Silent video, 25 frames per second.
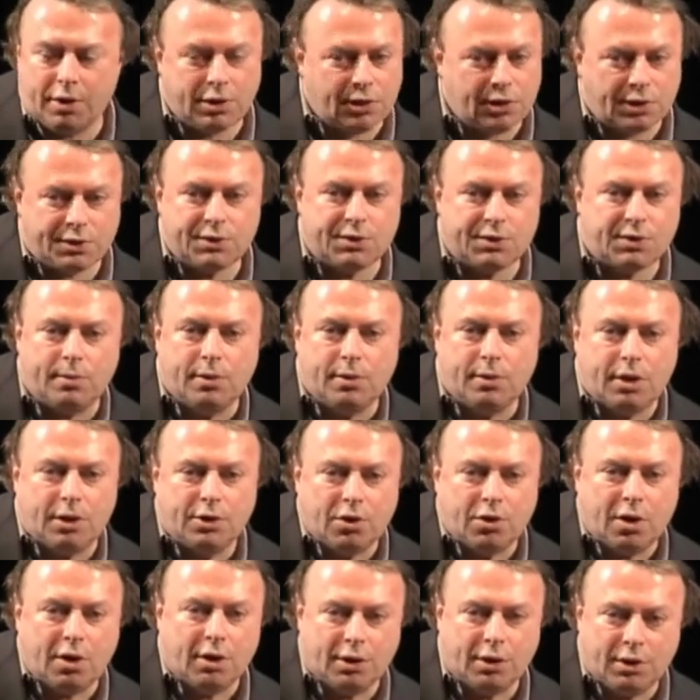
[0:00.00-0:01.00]
It doesn't simulate
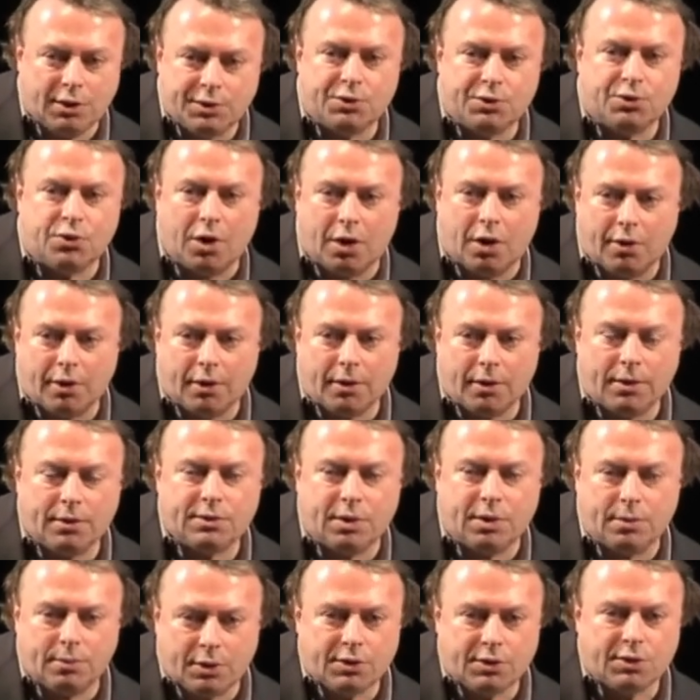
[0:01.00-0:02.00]
drowning, it is drowning,
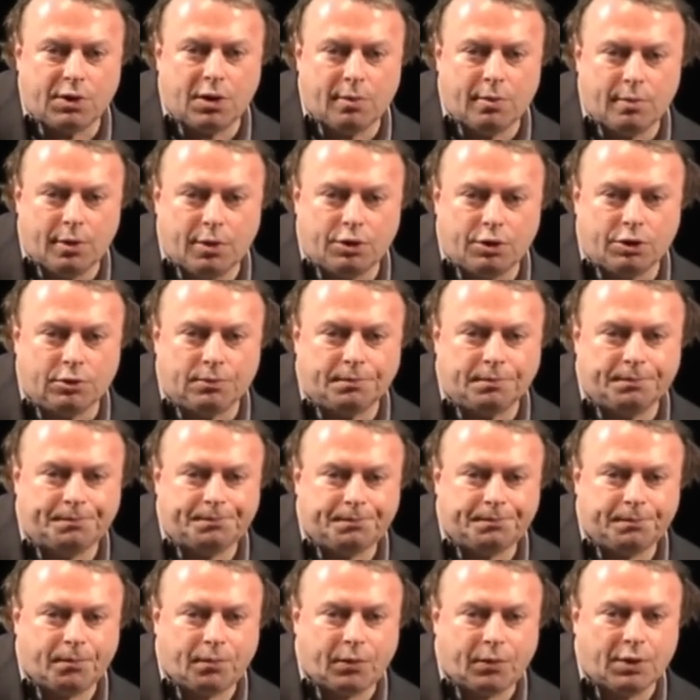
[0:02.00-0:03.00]
except in slow motion.
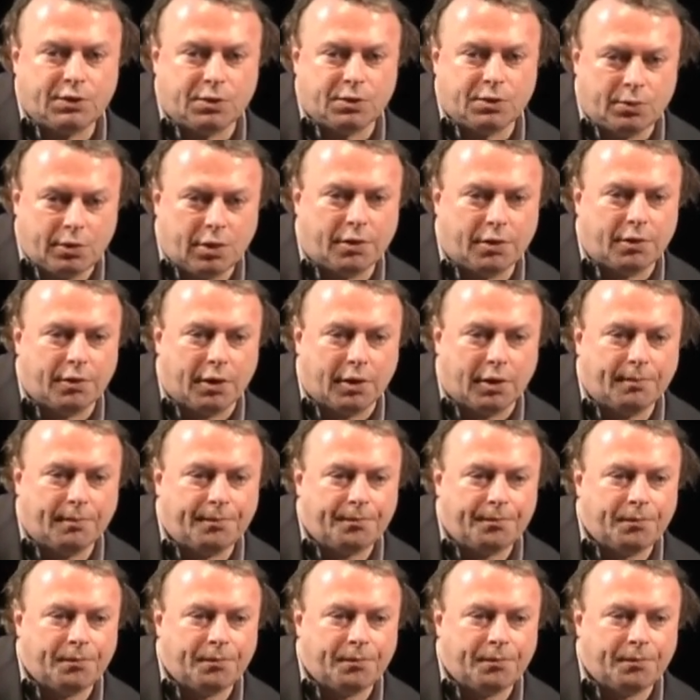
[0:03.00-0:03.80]
It's the real thing.